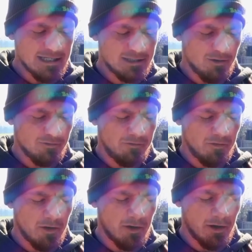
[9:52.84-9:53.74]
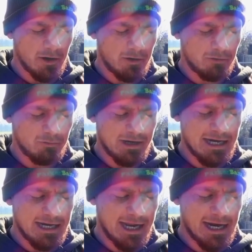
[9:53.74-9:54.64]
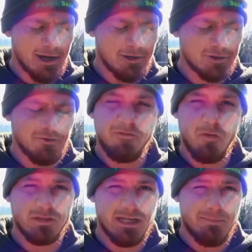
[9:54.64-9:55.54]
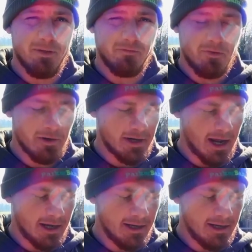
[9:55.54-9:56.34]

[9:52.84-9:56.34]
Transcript: He's gone for 3 kilos of 14 mil fruit and nut.